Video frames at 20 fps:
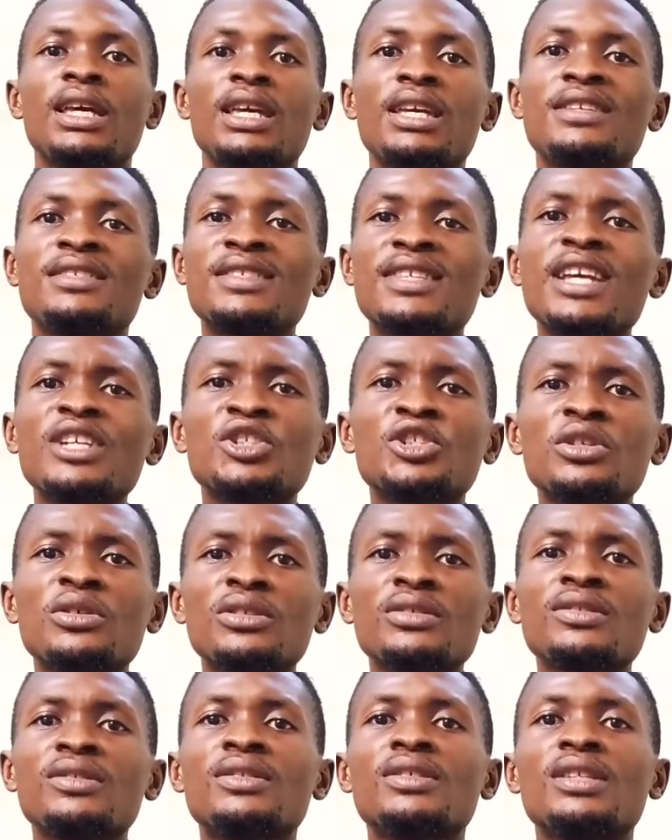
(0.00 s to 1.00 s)
His
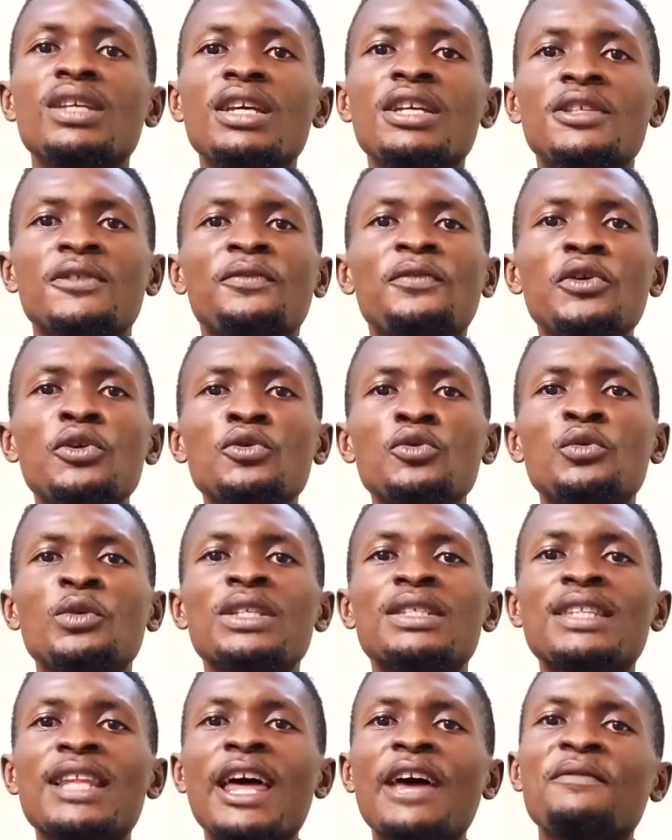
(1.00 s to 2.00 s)
sections is filled
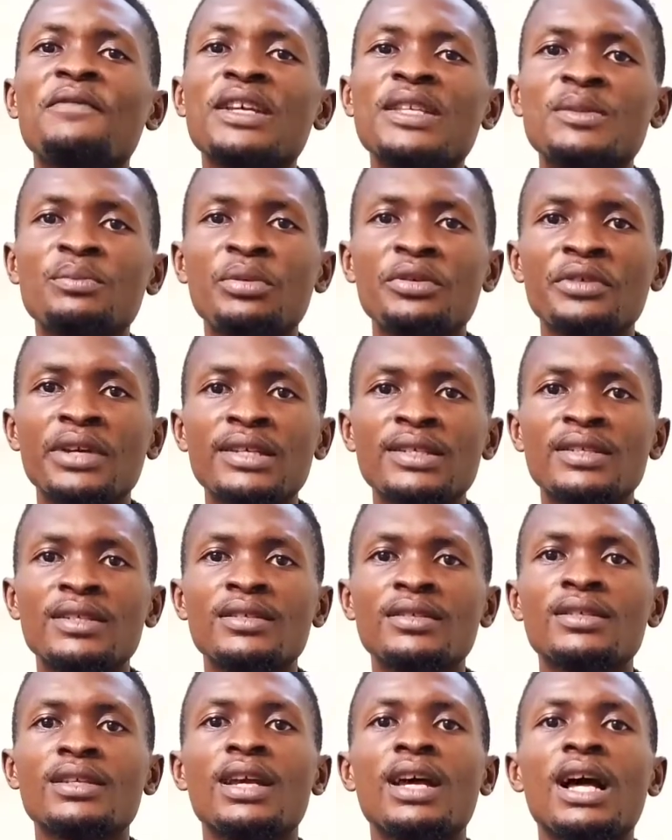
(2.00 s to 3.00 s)
with life
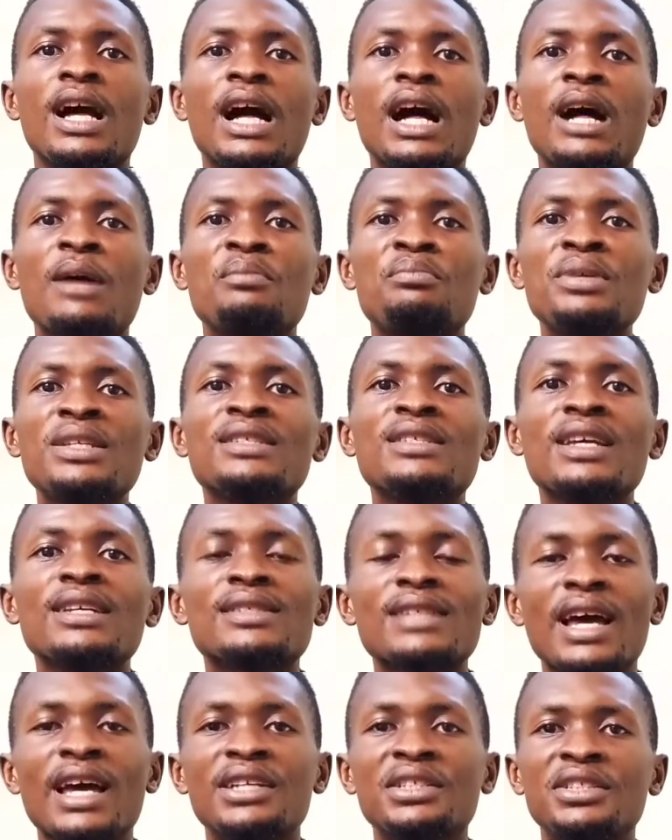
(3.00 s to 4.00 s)
experiences and
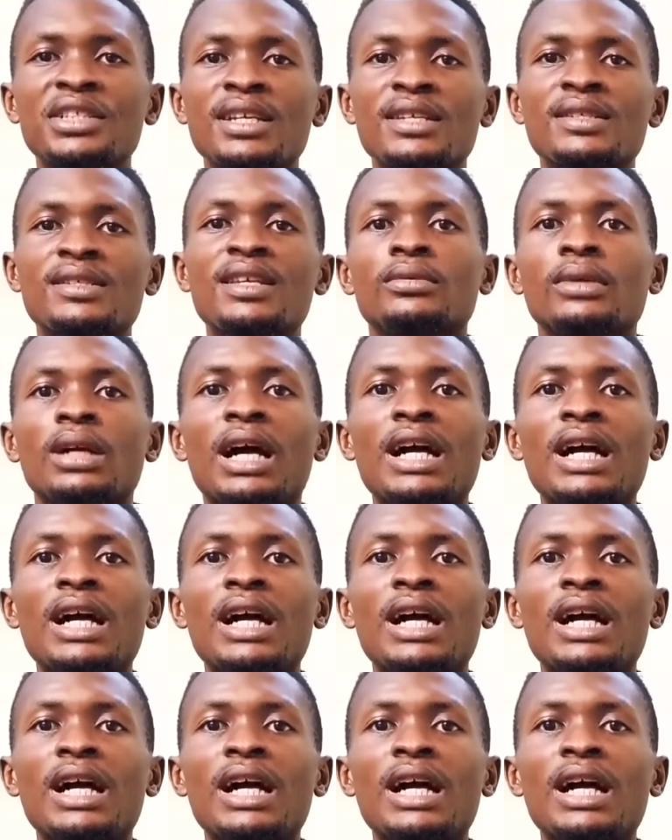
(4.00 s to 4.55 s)
business ideas.